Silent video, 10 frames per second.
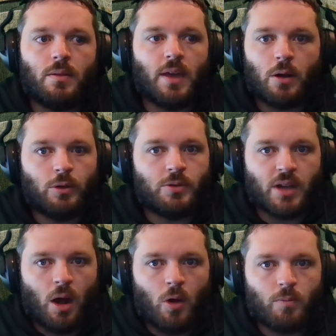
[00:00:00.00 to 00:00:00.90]
lose
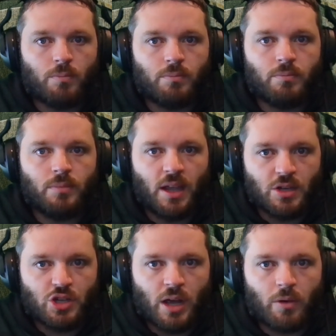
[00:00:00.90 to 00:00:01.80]
at home
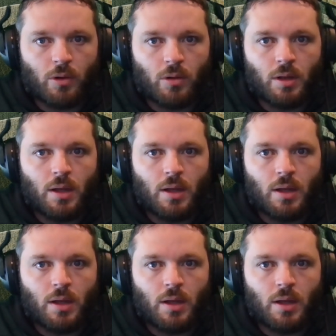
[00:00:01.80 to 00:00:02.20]
in general.